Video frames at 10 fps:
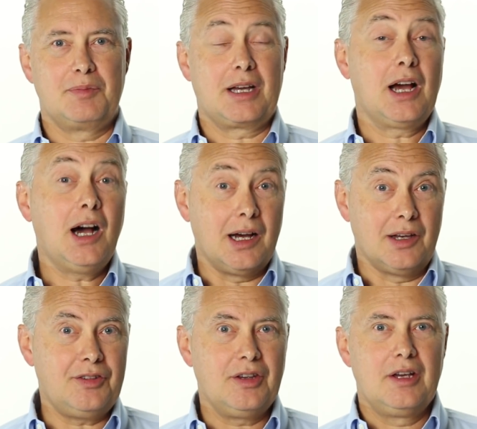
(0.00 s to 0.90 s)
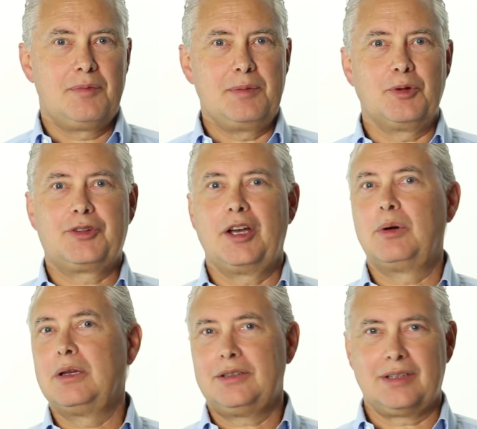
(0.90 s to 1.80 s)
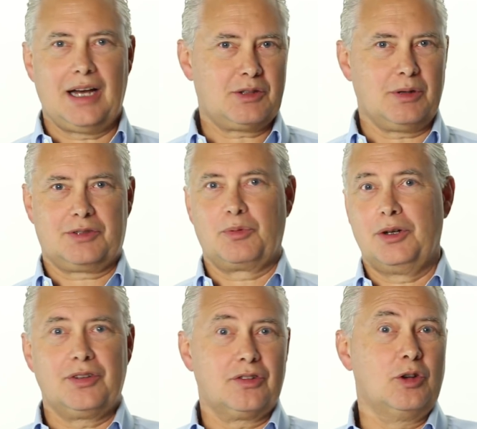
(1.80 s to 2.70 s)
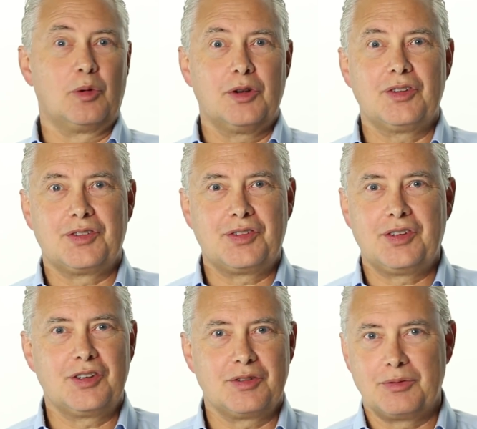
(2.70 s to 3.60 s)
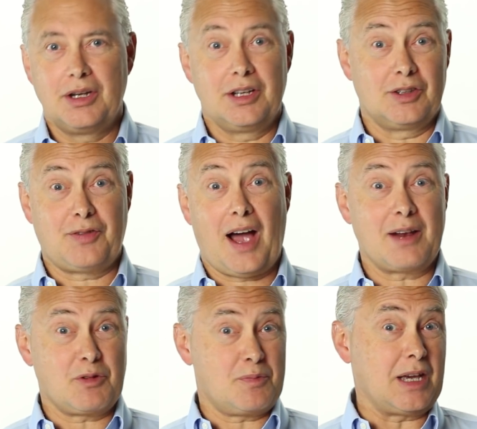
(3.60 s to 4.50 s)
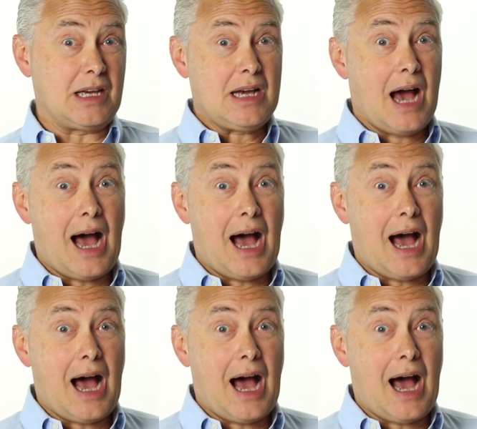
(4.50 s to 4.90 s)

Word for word: because people say, well, listen, I trust Marissa, so Marissa's decision is fine with me.